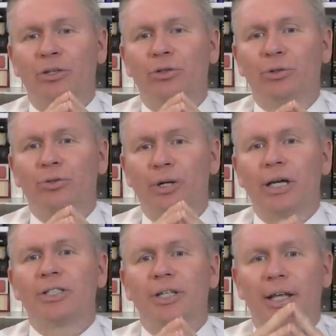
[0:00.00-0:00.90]
you to
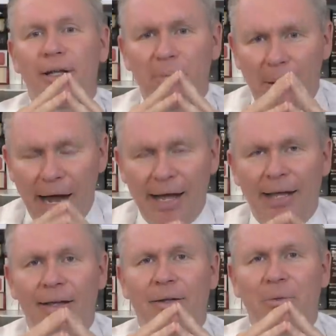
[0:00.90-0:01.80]
trust in
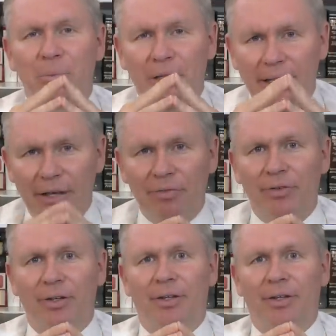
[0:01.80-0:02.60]
my belief.